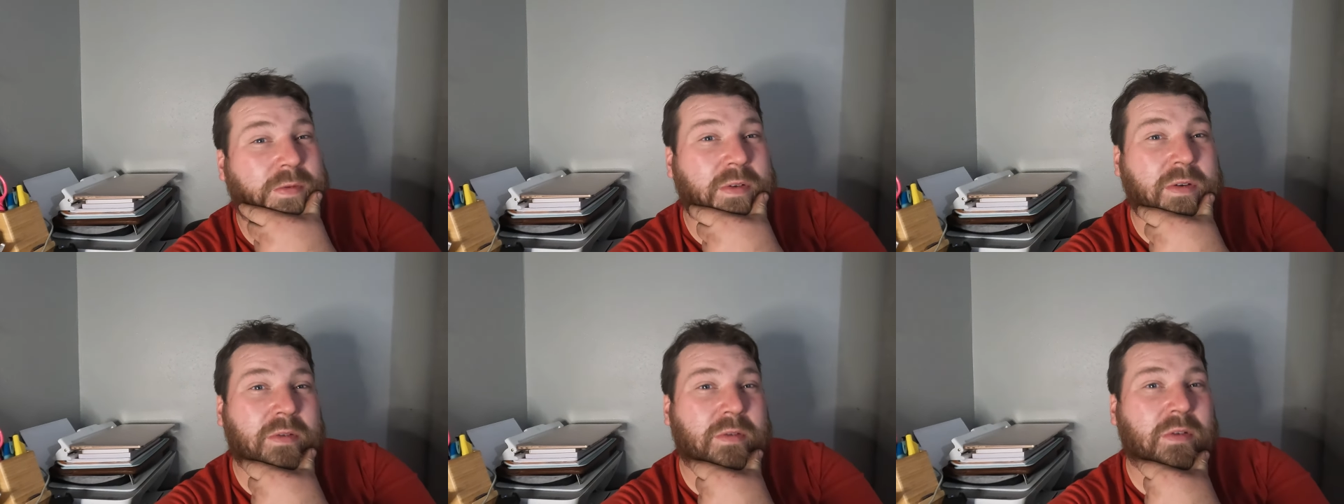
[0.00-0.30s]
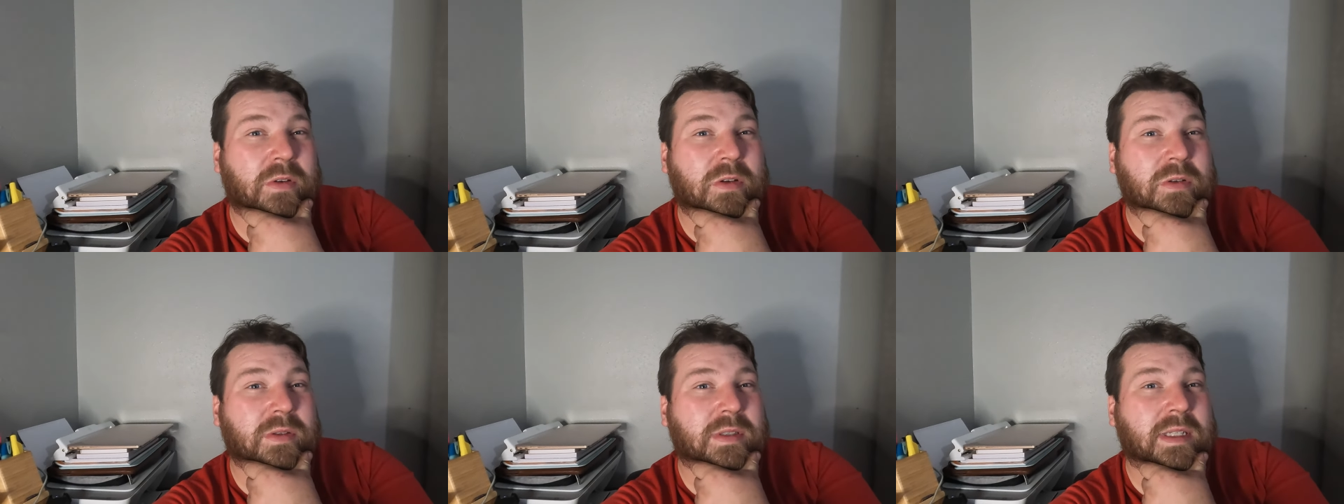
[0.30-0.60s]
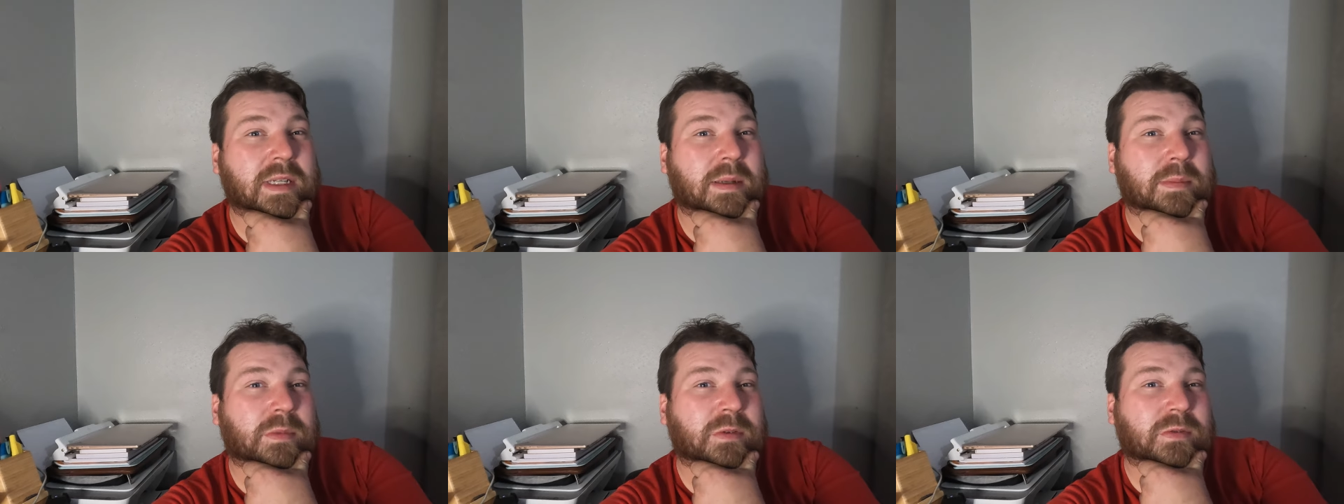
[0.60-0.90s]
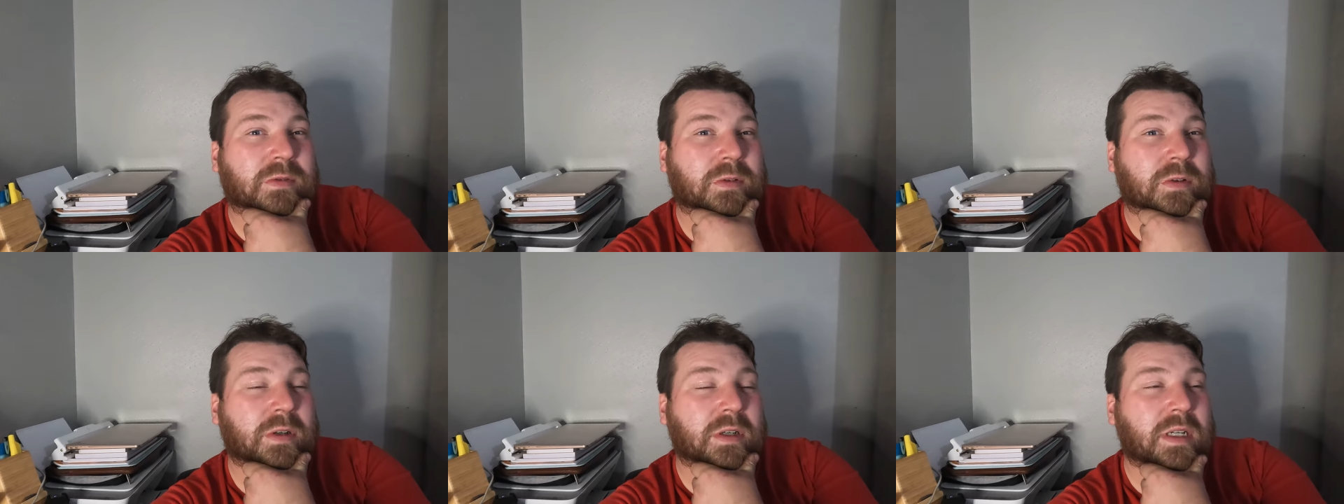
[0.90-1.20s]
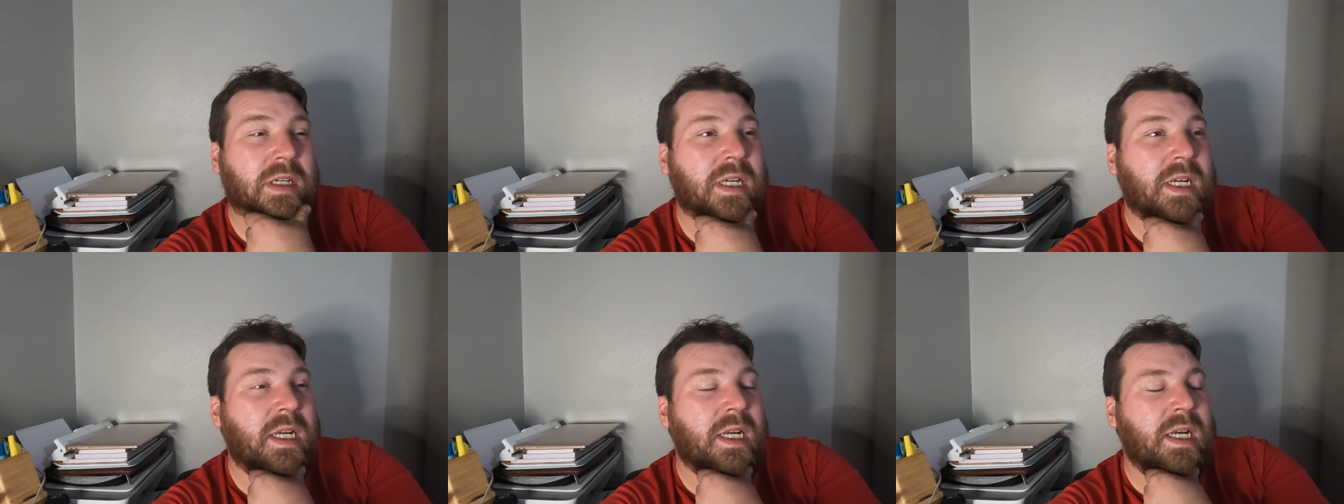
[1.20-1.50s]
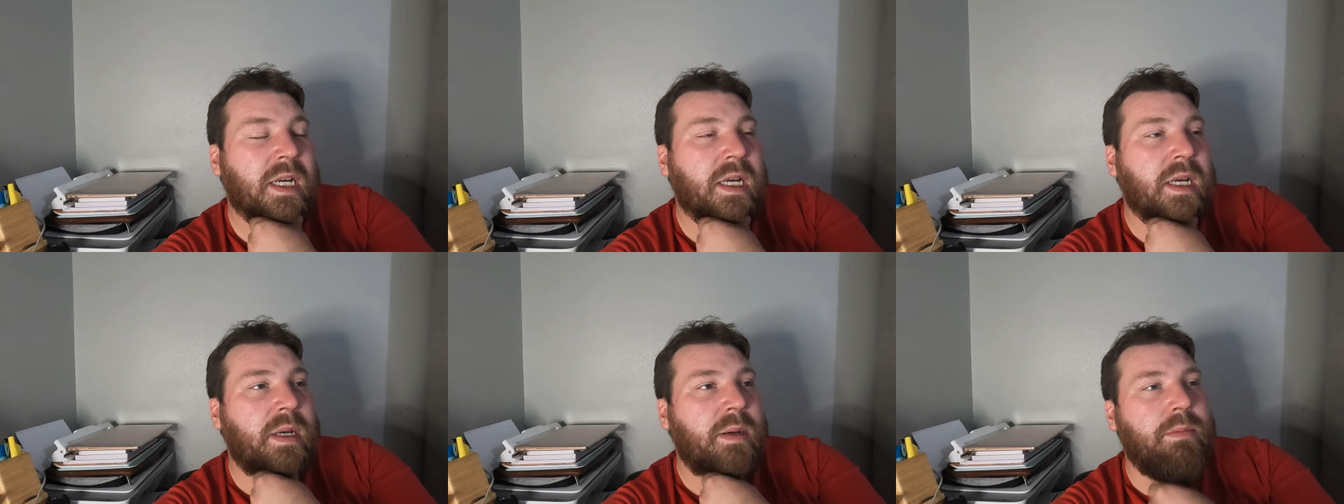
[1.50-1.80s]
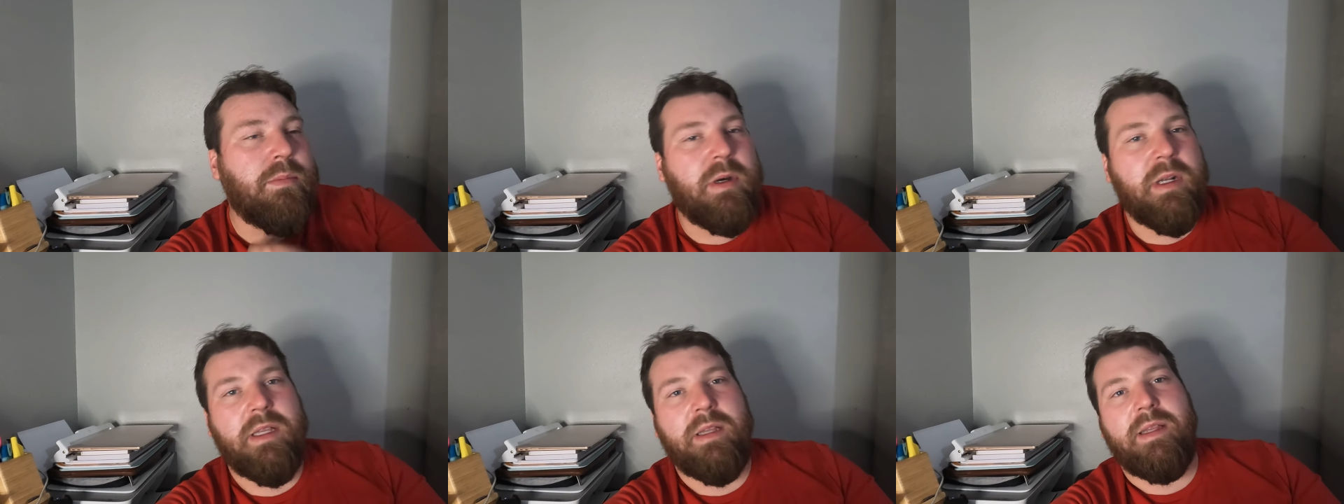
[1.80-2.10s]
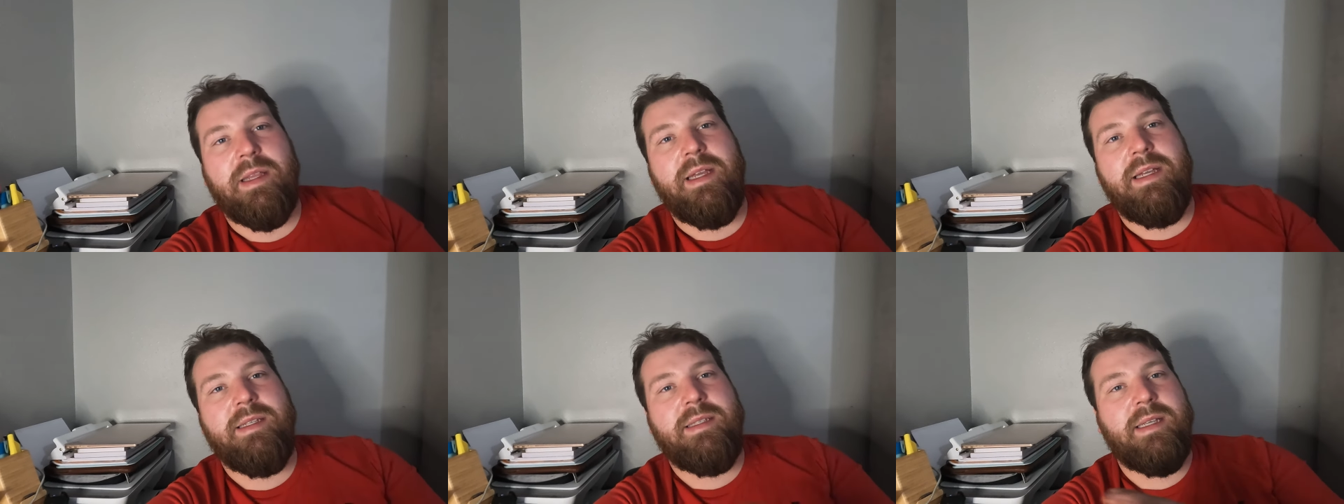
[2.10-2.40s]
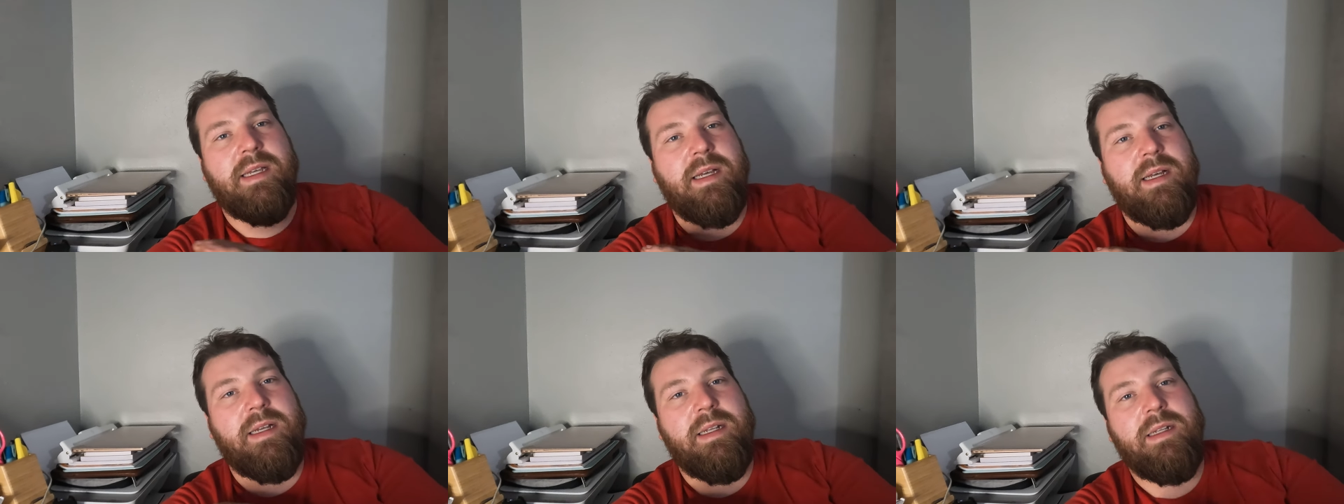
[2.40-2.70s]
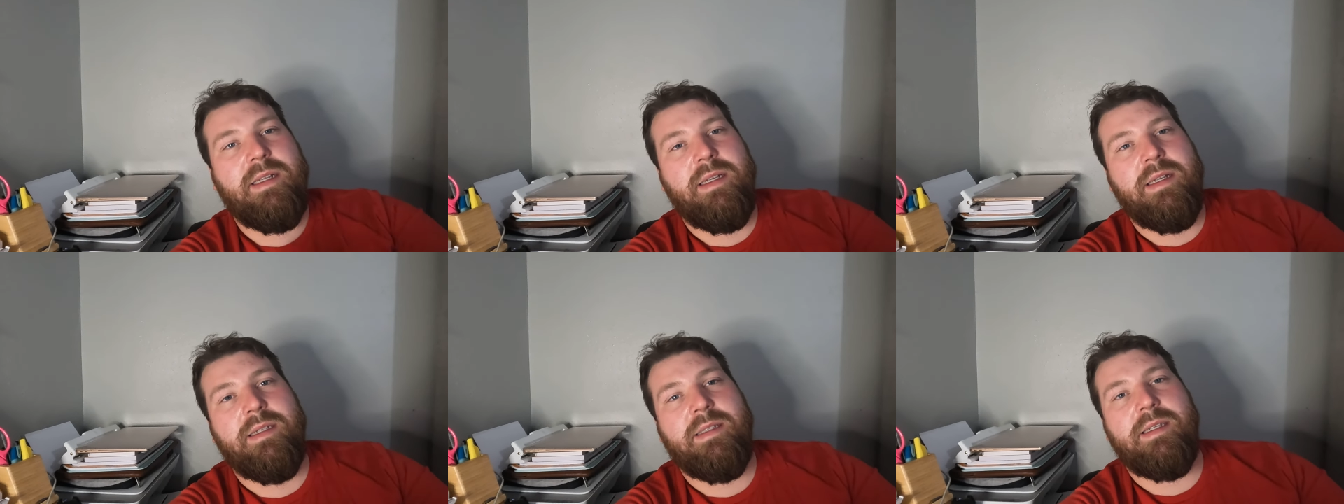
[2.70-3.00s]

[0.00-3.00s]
If you ever used that before but it lays on.